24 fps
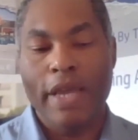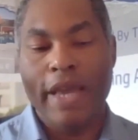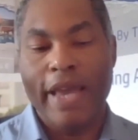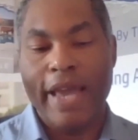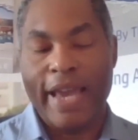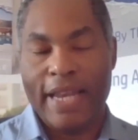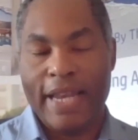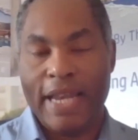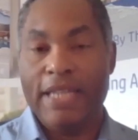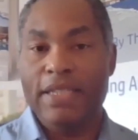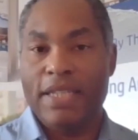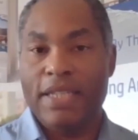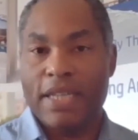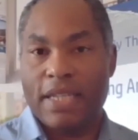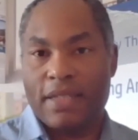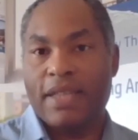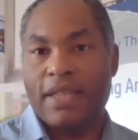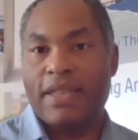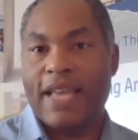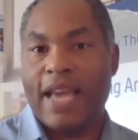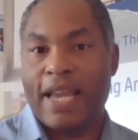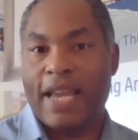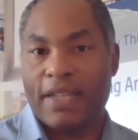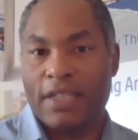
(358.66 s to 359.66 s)
And I did
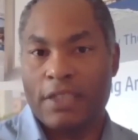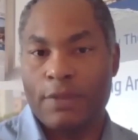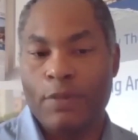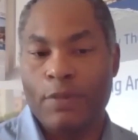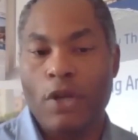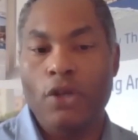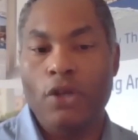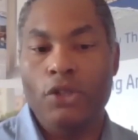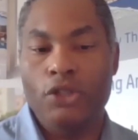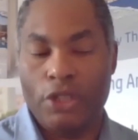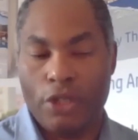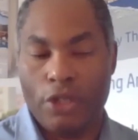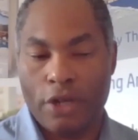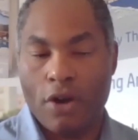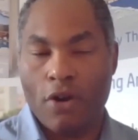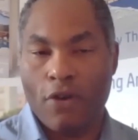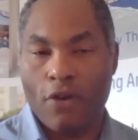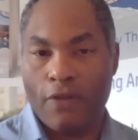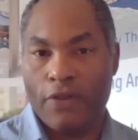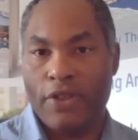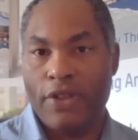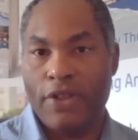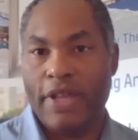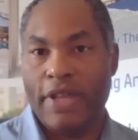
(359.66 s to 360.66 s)
get that exposure
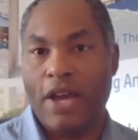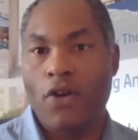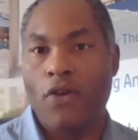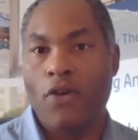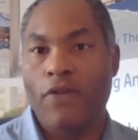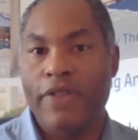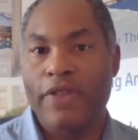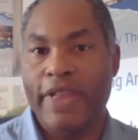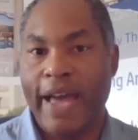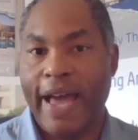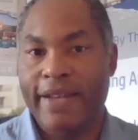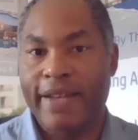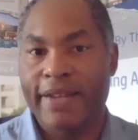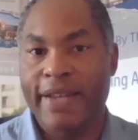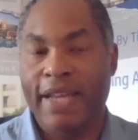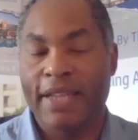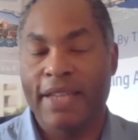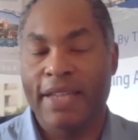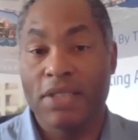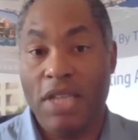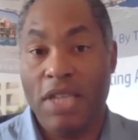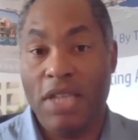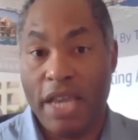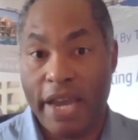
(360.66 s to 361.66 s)
over that
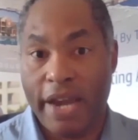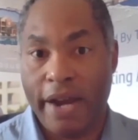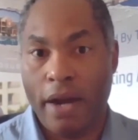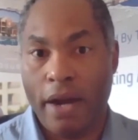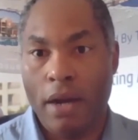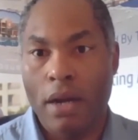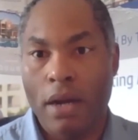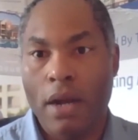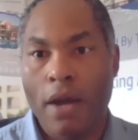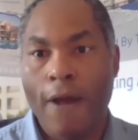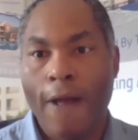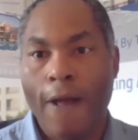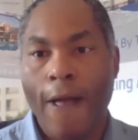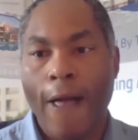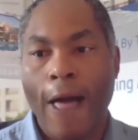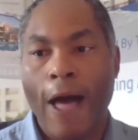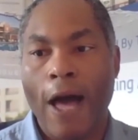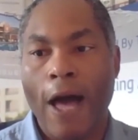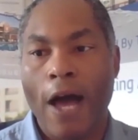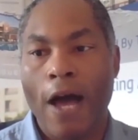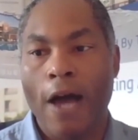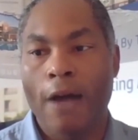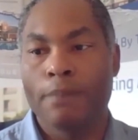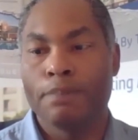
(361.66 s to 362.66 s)
next year.
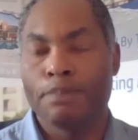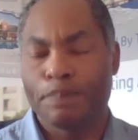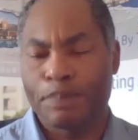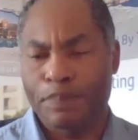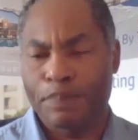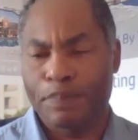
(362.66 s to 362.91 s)
And